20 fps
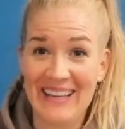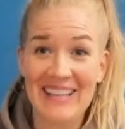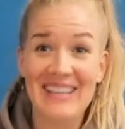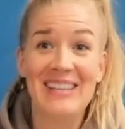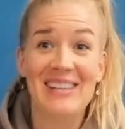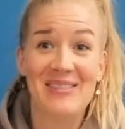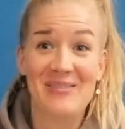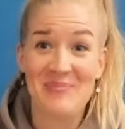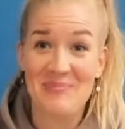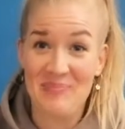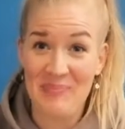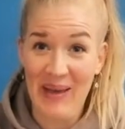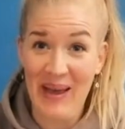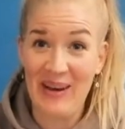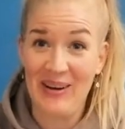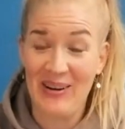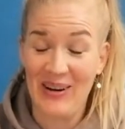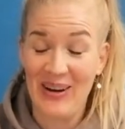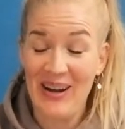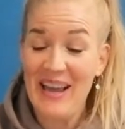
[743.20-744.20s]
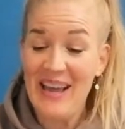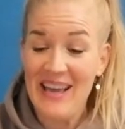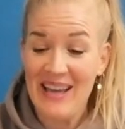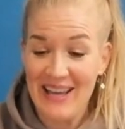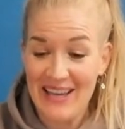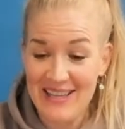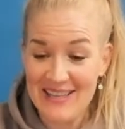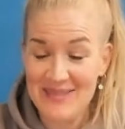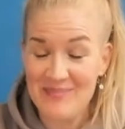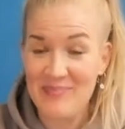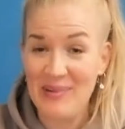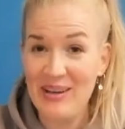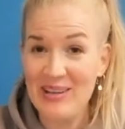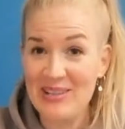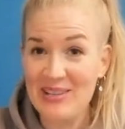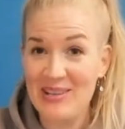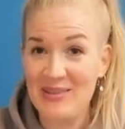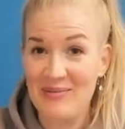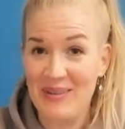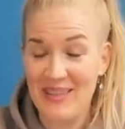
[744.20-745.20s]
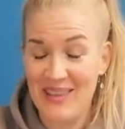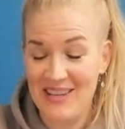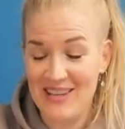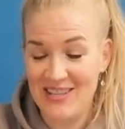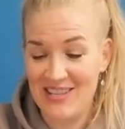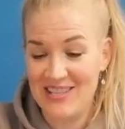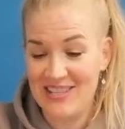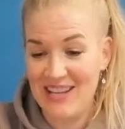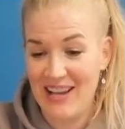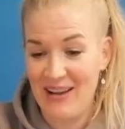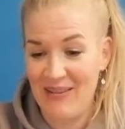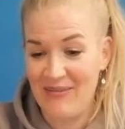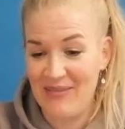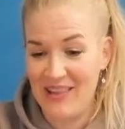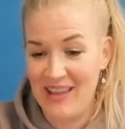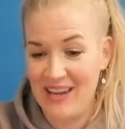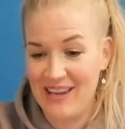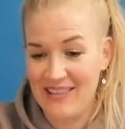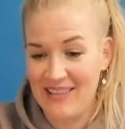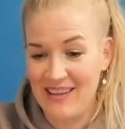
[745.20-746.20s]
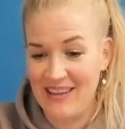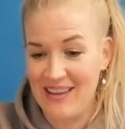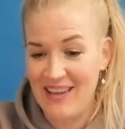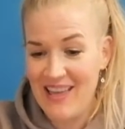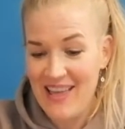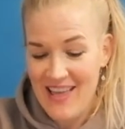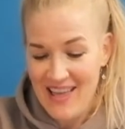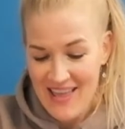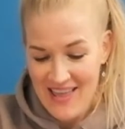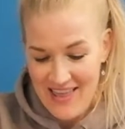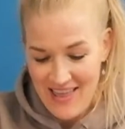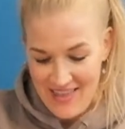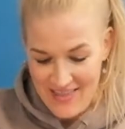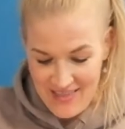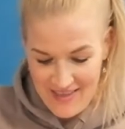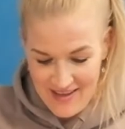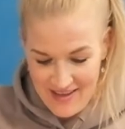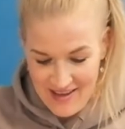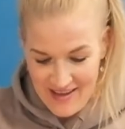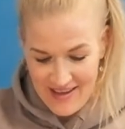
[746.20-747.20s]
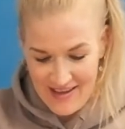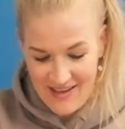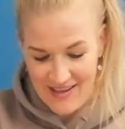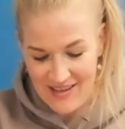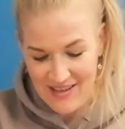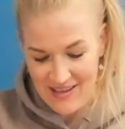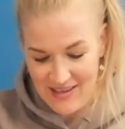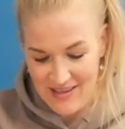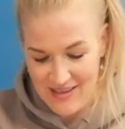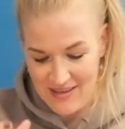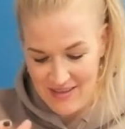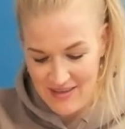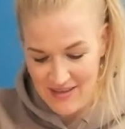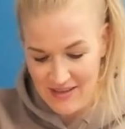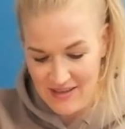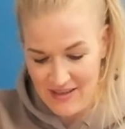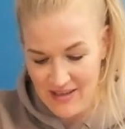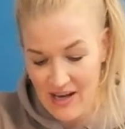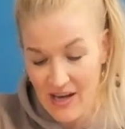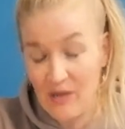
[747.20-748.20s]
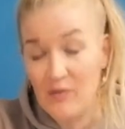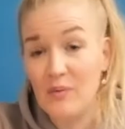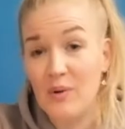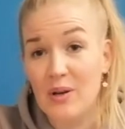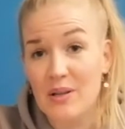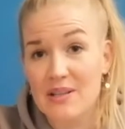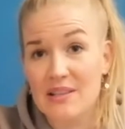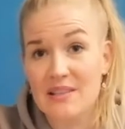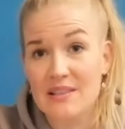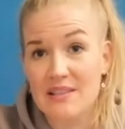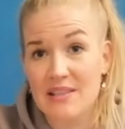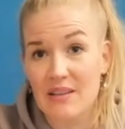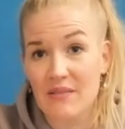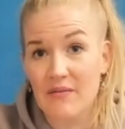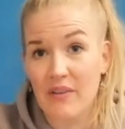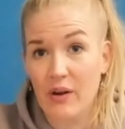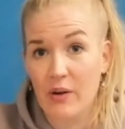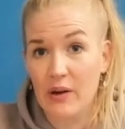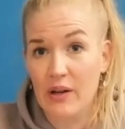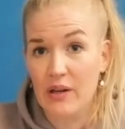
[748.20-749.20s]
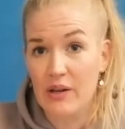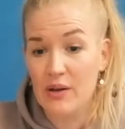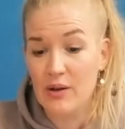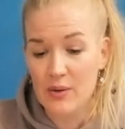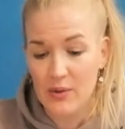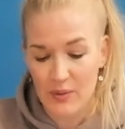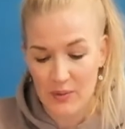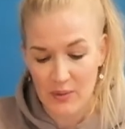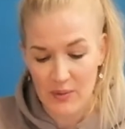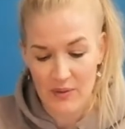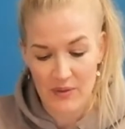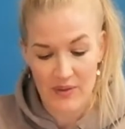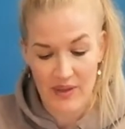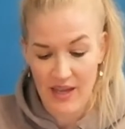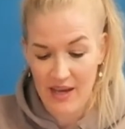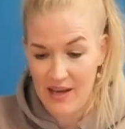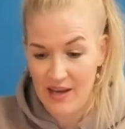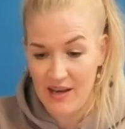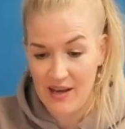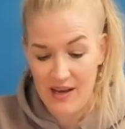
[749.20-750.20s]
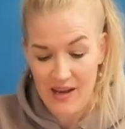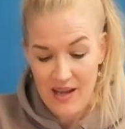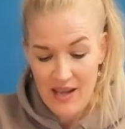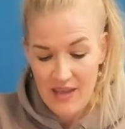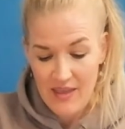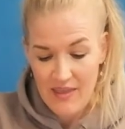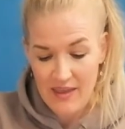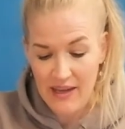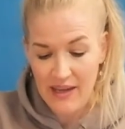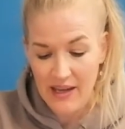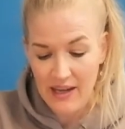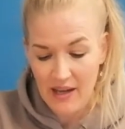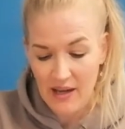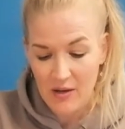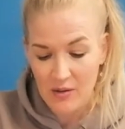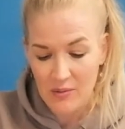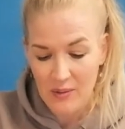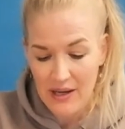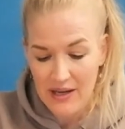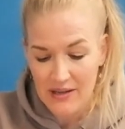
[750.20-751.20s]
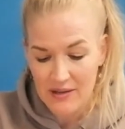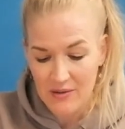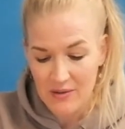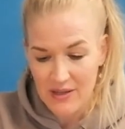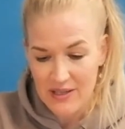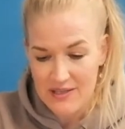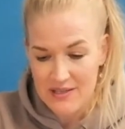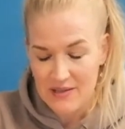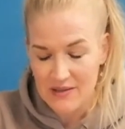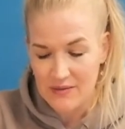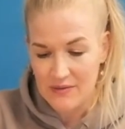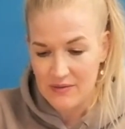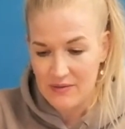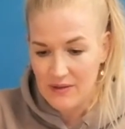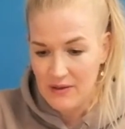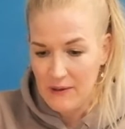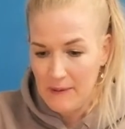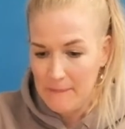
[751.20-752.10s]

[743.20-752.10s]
You better, especially when they just have like the young ones very new, then they can get quite aggressive.